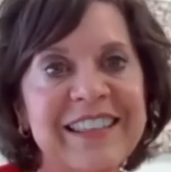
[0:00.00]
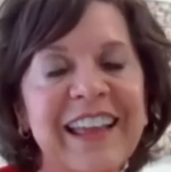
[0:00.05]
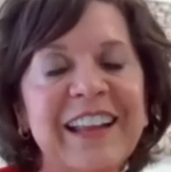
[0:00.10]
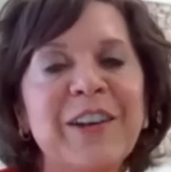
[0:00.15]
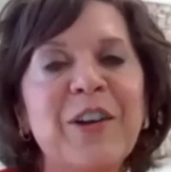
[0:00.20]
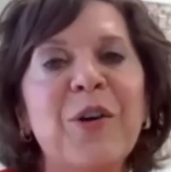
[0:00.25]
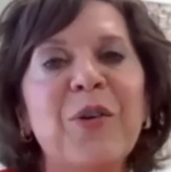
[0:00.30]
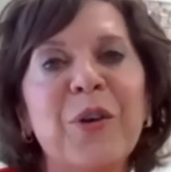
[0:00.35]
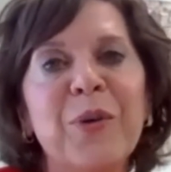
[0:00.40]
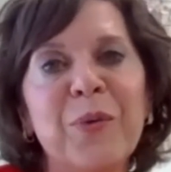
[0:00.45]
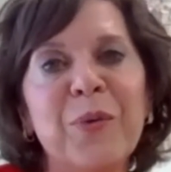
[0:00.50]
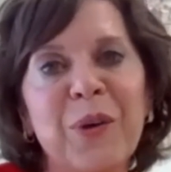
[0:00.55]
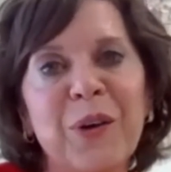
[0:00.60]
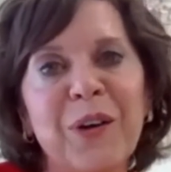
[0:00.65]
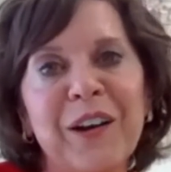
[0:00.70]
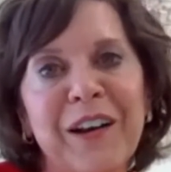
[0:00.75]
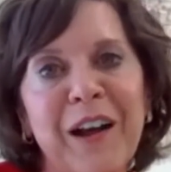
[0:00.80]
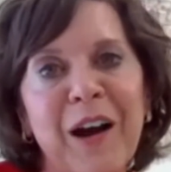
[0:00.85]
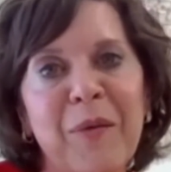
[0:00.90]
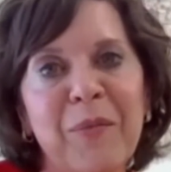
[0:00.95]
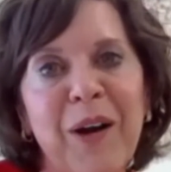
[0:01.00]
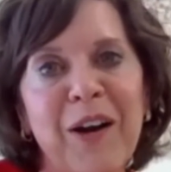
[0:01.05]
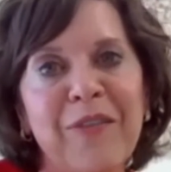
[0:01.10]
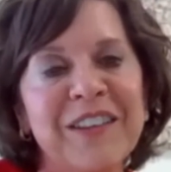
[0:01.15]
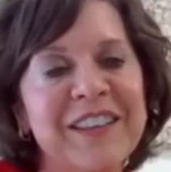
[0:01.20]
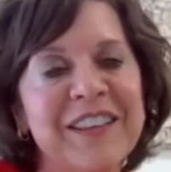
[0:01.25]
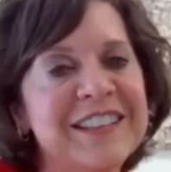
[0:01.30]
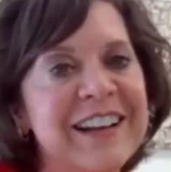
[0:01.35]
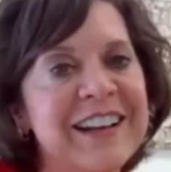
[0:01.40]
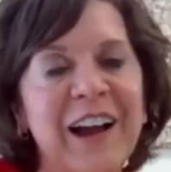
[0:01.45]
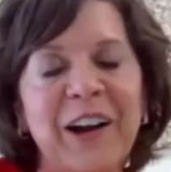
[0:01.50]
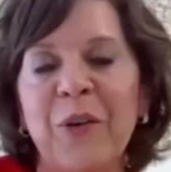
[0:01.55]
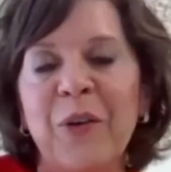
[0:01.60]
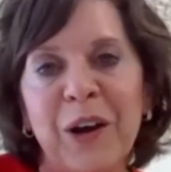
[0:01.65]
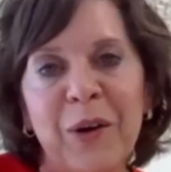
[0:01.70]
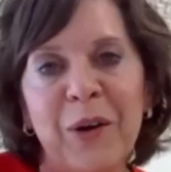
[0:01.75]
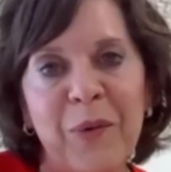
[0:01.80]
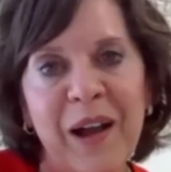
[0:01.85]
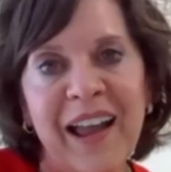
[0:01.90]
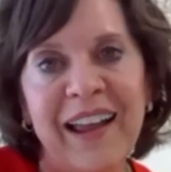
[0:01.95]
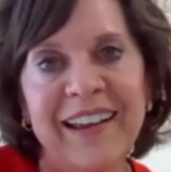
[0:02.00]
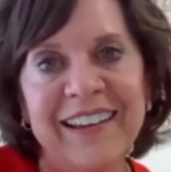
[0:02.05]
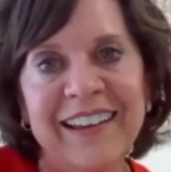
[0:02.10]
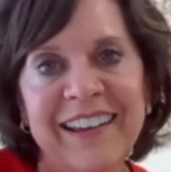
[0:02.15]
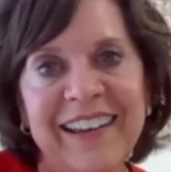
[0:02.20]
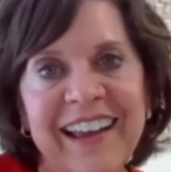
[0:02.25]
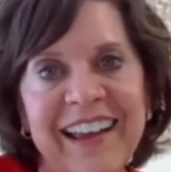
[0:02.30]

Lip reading: they know that we're a nonprofit that's not going away